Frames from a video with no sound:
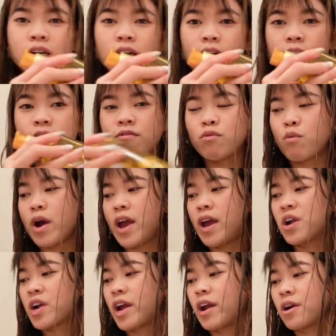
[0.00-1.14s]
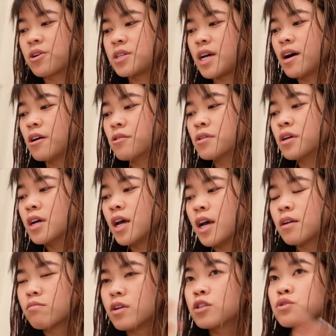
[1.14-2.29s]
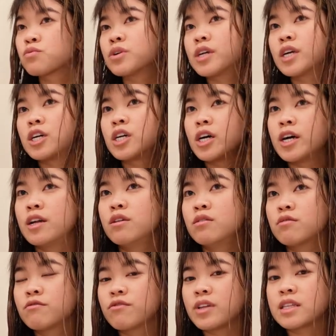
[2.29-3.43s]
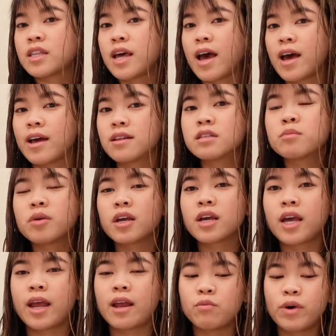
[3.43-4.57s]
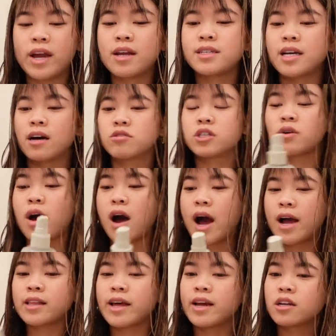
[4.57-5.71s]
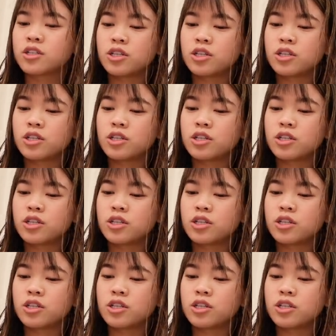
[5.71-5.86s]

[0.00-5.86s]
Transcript: can kind of weigh your hair down. It's really good for like the ends, but it can weigh it down. So I like